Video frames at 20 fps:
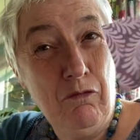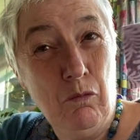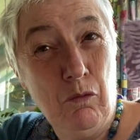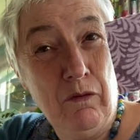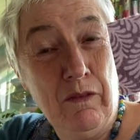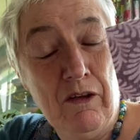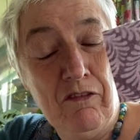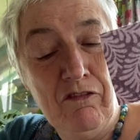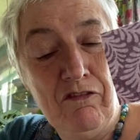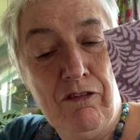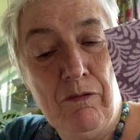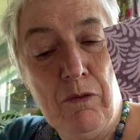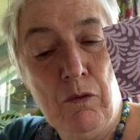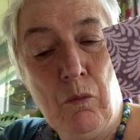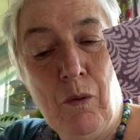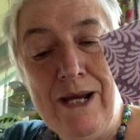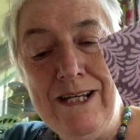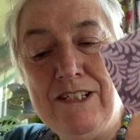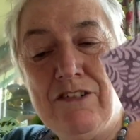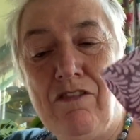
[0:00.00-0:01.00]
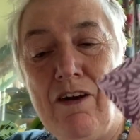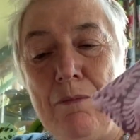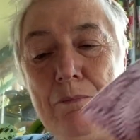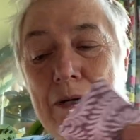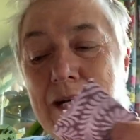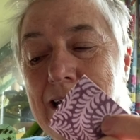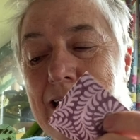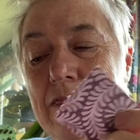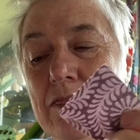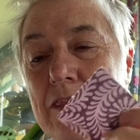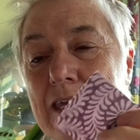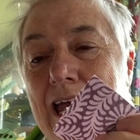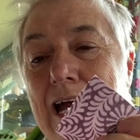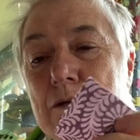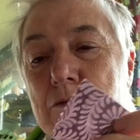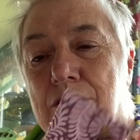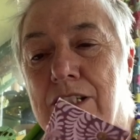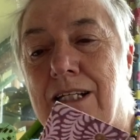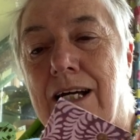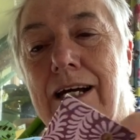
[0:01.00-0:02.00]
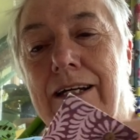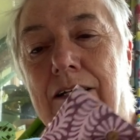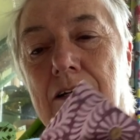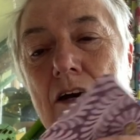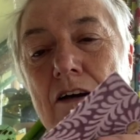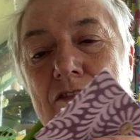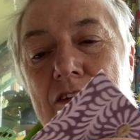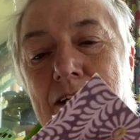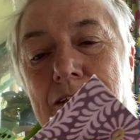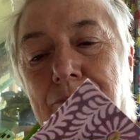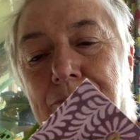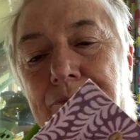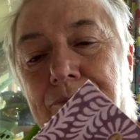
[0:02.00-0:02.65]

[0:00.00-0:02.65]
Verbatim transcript: the, from the waste fabric in the outside cover